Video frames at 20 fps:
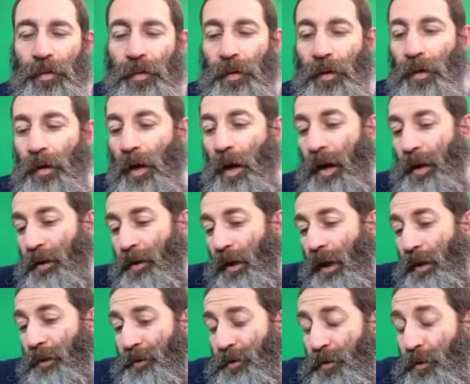Uh,
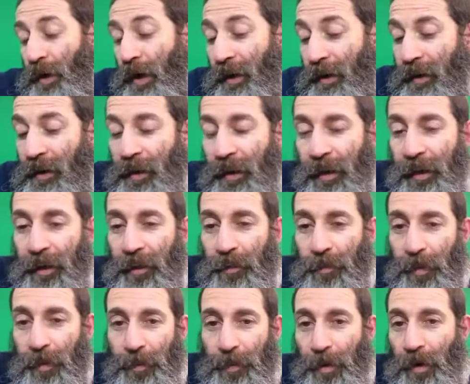I, I do not eat eggs,
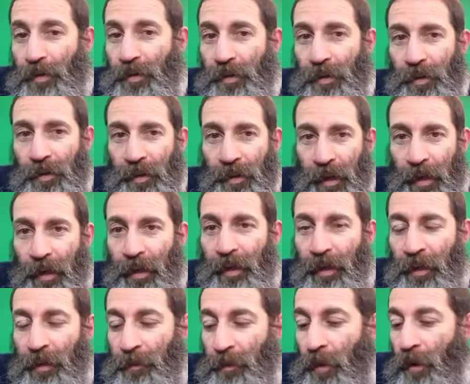but a person can
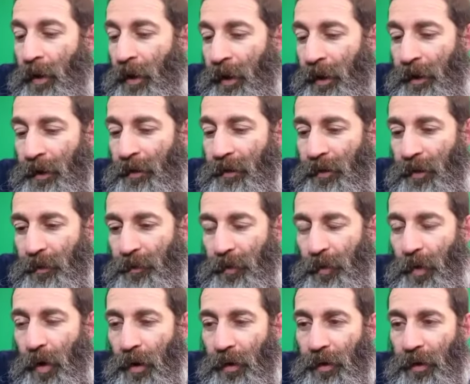eat raw eggs. If
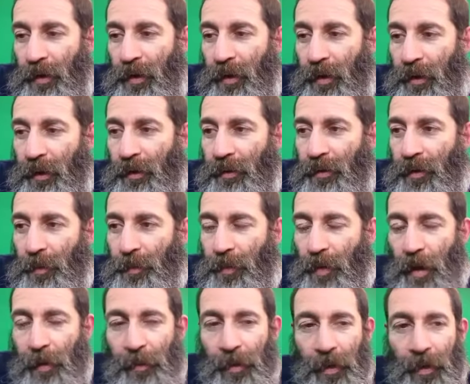you are going to eat eggs, they're
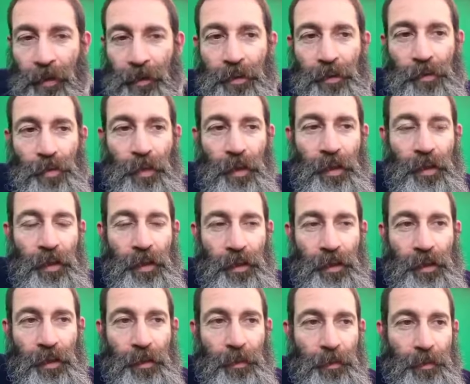probably the healthiest way to
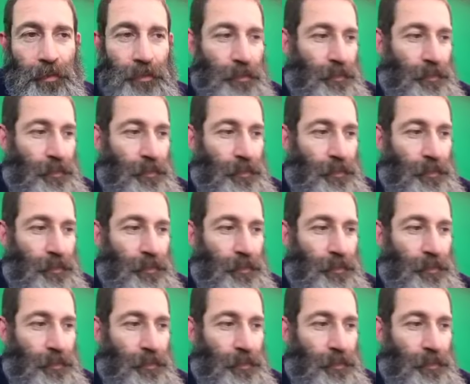eat them.